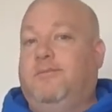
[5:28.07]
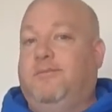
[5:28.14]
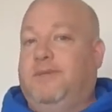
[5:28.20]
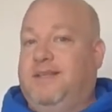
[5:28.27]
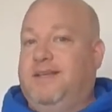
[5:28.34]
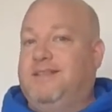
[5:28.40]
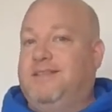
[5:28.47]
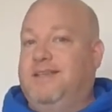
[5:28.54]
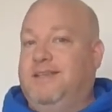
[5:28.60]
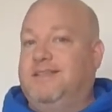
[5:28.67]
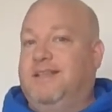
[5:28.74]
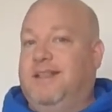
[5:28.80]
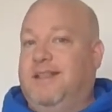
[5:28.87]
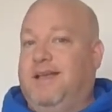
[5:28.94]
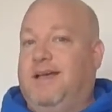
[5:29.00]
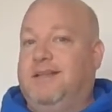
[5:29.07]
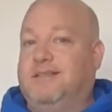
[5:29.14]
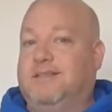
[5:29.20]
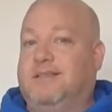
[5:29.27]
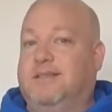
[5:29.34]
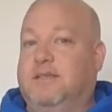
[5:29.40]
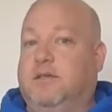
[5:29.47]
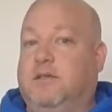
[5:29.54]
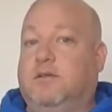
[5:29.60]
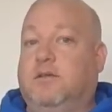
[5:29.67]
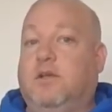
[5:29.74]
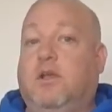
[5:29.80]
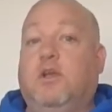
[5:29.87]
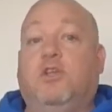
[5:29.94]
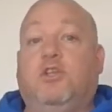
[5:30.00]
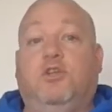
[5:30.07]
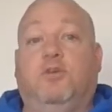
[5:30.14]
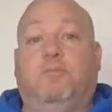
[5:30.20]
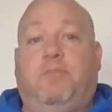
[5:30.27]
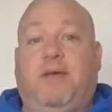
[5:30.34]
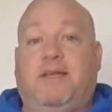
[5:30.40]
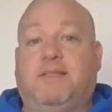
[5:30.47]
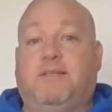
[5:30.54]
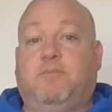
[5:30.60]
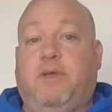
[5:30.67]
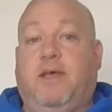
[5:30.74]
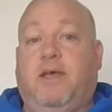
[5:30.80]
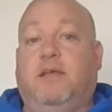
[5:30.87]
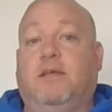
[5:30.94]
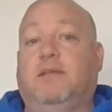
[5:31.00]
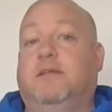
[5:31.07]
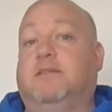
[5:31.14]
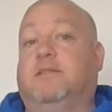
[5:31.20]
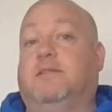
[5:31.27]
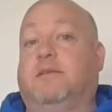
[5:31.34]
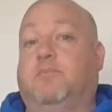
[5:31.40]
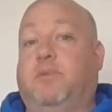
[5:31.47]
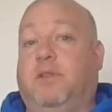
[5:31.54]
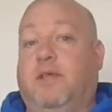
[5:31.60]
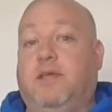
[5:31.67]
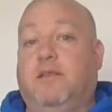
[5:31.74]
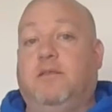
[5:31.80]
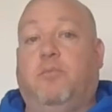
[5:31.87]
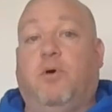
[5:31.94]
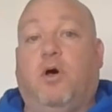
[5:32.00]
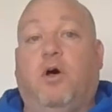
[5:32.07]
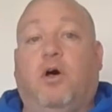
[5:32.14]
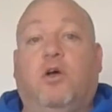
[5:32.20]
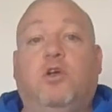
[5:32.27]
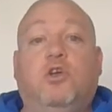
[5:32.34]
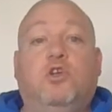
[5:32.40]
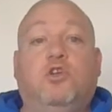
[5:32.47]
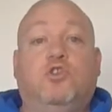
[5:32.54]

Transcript: But that takes a lot of skill. Your best bet is to play the ball